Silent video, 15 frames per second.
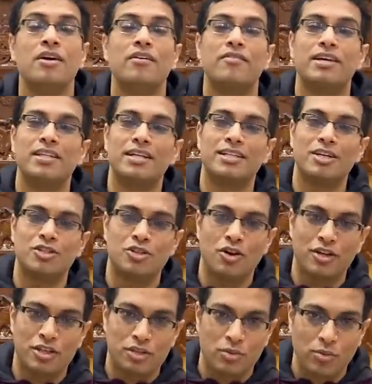whether the
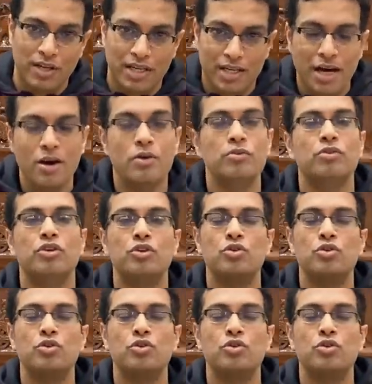stock is going down,